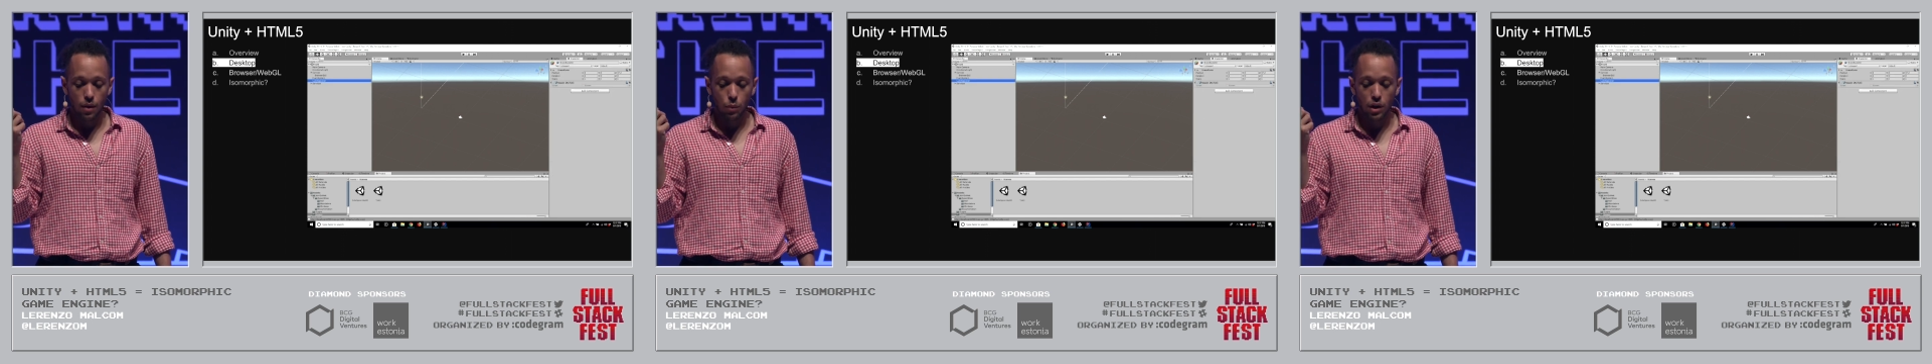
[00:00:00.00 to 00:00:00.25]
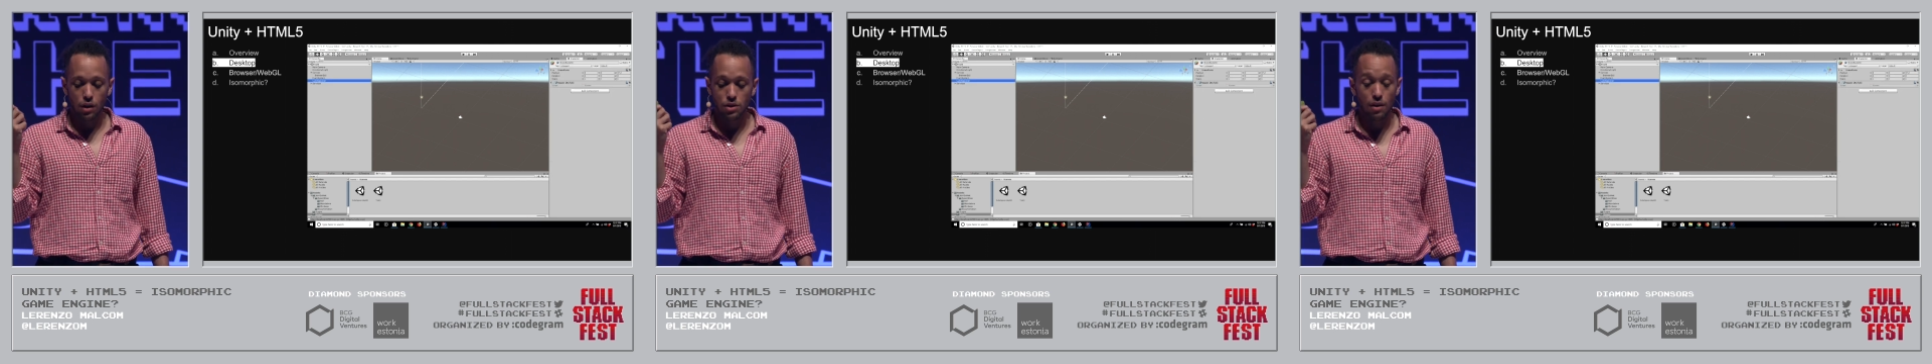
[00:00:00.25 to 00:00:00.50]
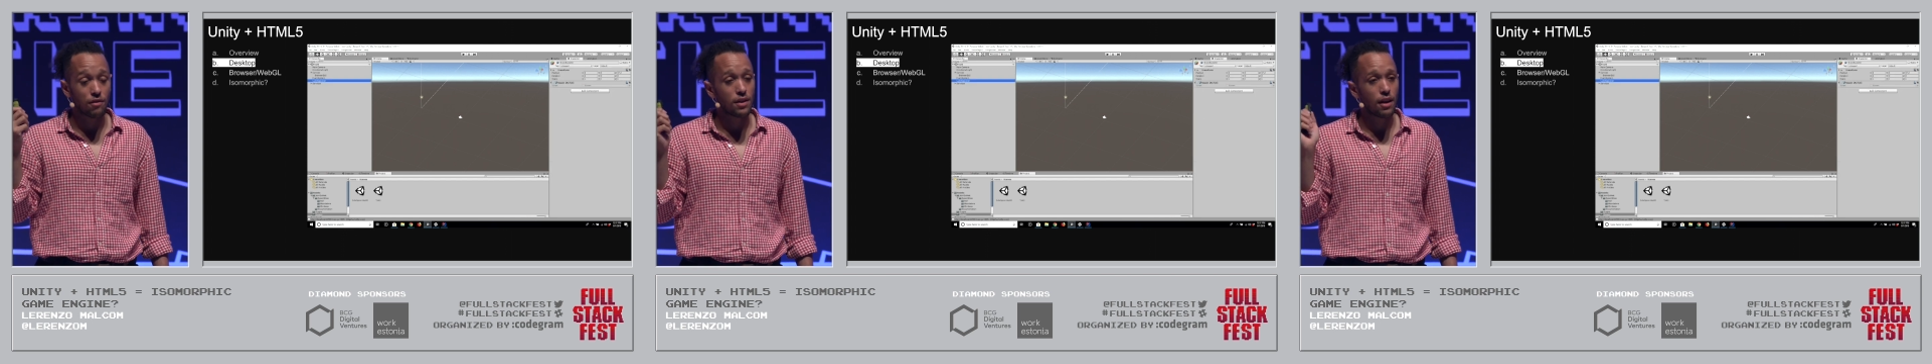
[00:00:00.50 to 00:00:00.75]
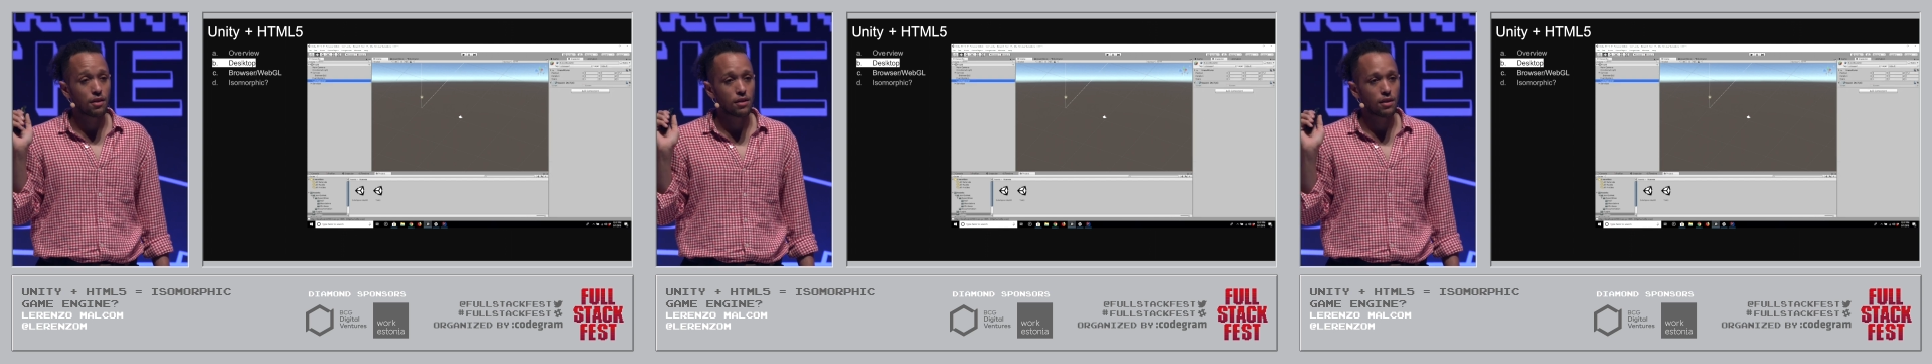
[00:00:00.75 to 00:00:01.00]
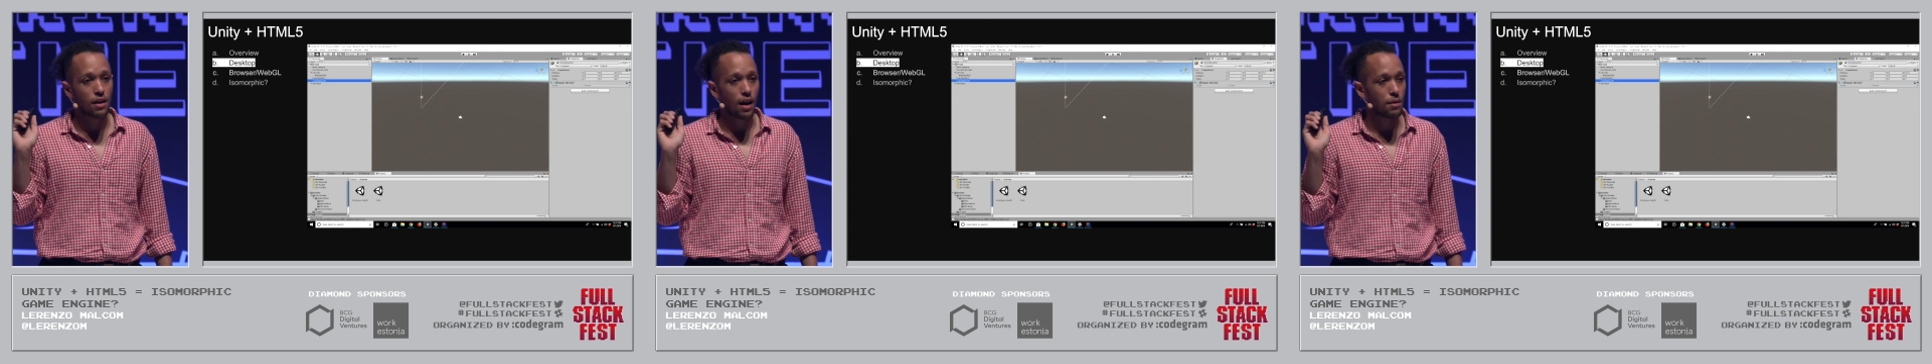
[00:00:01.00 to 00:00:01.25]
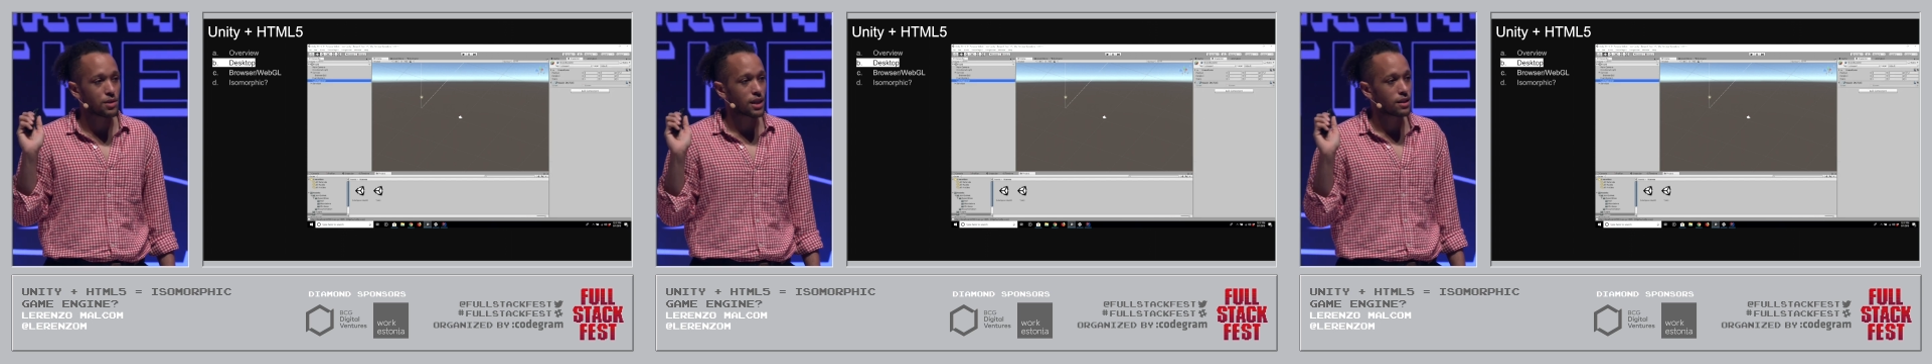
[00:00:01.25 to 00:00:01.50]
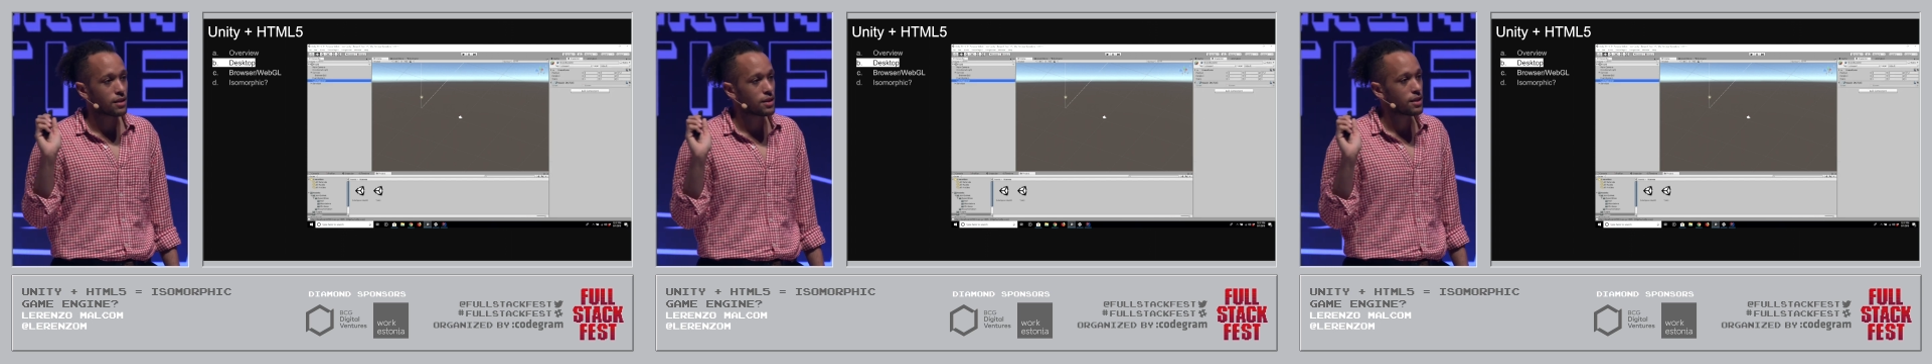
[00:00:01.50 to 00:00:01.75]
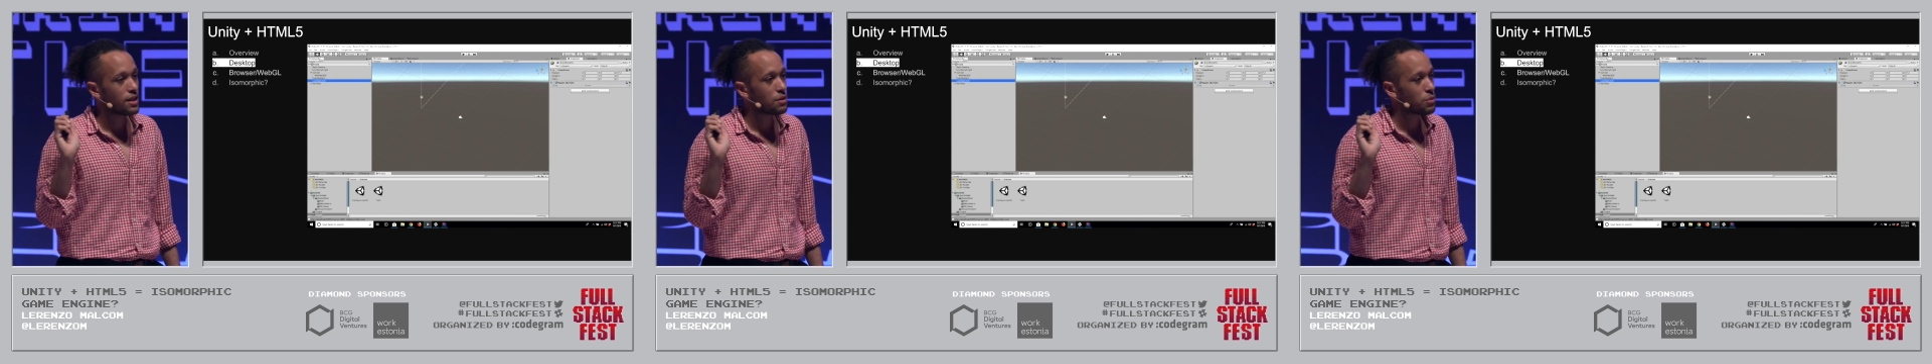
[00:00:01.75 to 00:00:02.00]
We also have another object in the
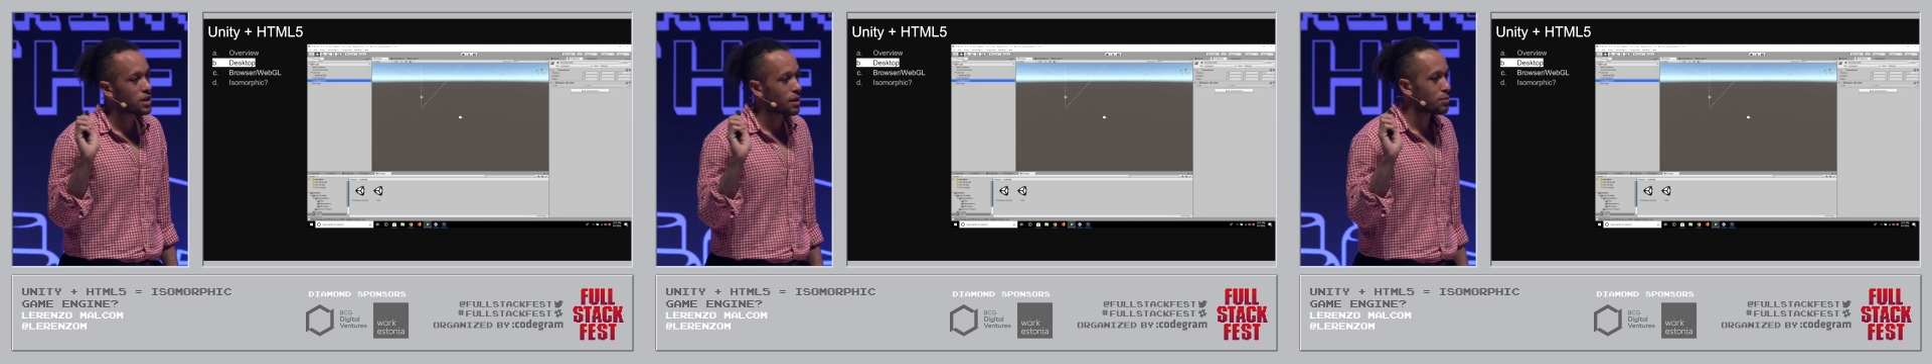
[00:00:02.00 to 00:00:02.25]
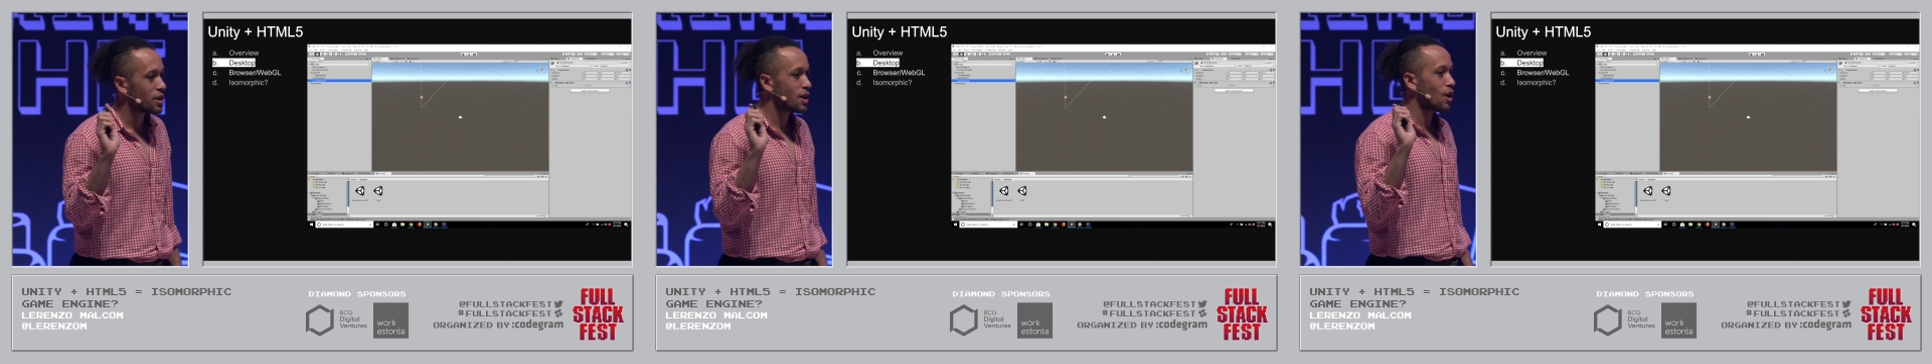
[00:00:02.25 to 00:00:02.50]
scene, which I'm going to